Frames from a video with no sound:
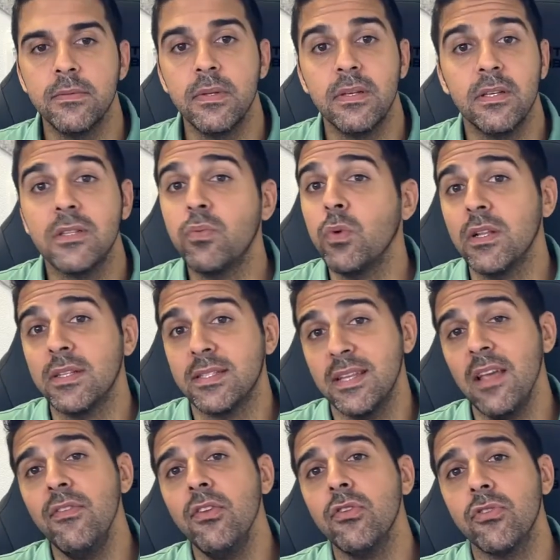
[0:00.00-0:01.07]
It will
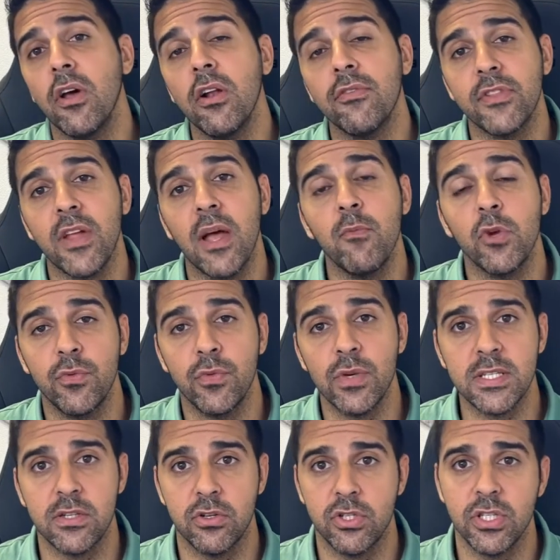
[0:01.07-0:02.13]
save you a ton of time with
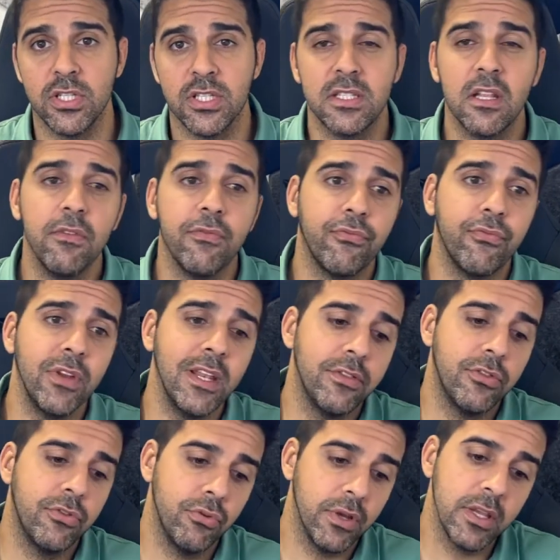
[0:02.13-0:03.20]
research. Instead of really
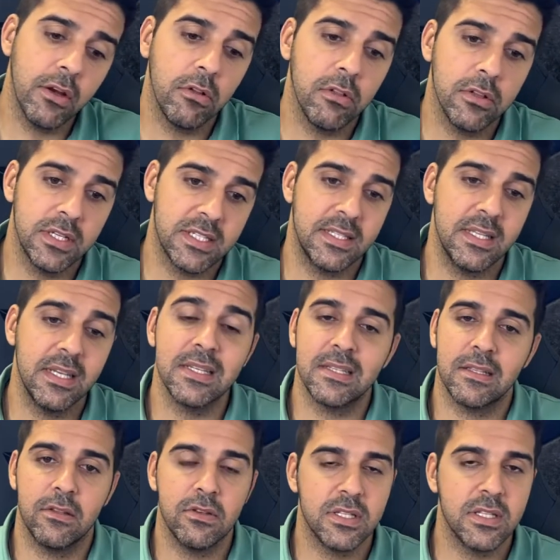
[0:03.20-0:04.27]
doing all these things,
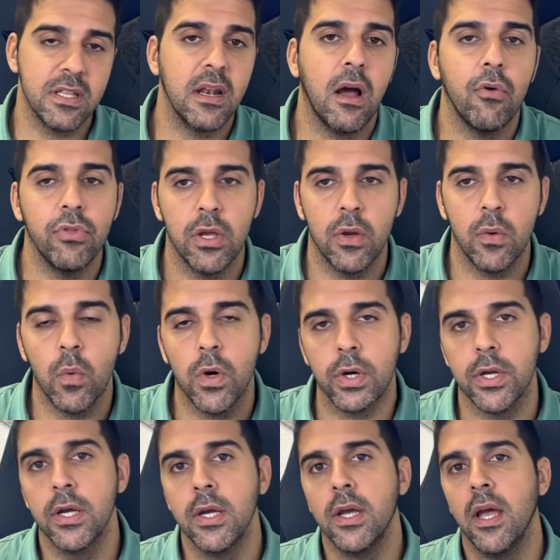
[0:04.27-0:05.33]
understand how they
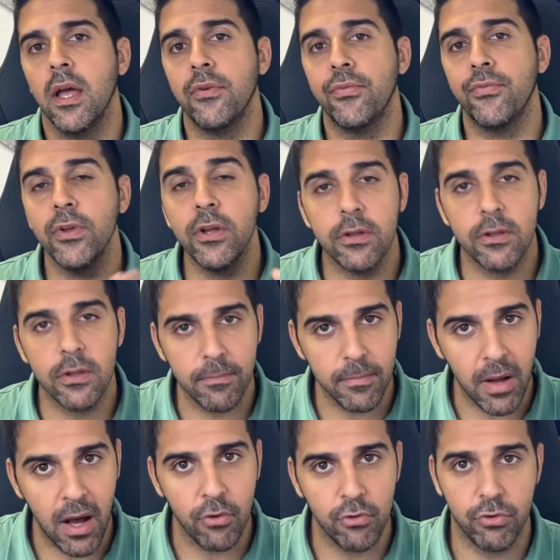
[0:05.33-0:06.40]
work and figure them
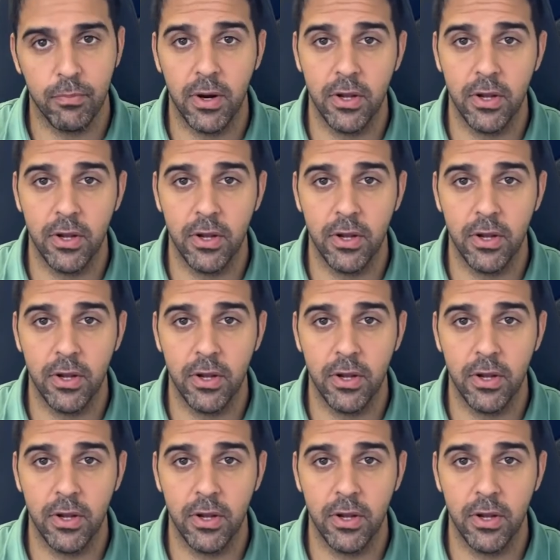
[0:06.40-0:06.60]
out by